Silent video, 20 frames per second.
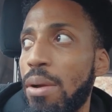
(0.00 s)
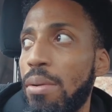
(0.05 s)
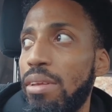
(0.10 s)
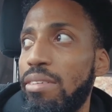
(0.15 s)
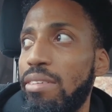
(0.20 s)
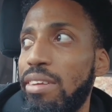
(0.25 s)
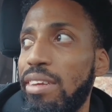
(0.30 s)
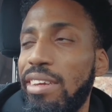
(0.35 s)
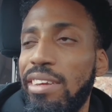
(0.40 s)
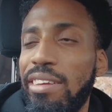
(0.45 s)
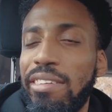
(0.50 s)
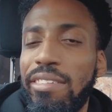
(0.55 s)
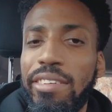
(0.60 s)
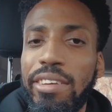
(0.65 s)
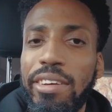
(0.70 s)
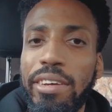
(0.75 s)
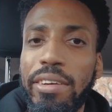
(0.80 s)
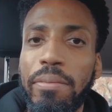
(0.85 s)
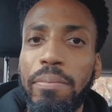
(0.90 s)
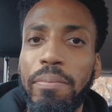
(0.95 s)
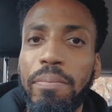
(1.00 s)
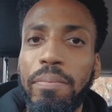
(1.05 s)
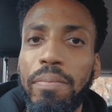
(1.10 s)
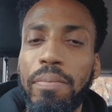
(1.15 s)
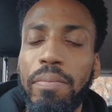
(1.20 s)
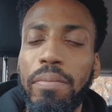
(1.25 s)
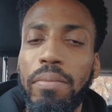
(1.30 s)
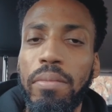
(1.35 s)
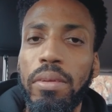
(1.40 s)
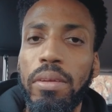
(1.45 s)
it's easier.
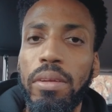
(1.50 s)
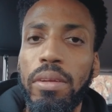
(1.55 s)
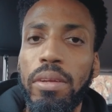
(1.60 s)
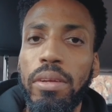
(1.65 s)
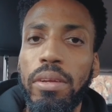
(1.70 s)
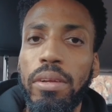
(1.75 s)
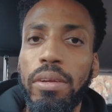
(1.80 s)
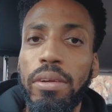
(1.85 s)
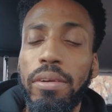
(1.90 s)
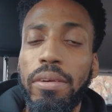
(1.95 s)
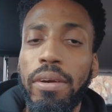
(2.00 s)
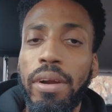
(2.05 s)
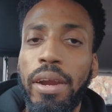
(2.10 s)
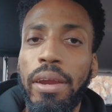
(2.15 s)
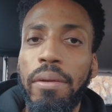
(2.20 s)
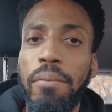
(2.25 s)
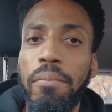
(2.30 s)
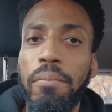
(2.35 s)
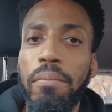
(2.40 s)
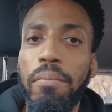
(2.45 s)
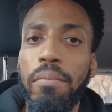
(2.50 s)
Right?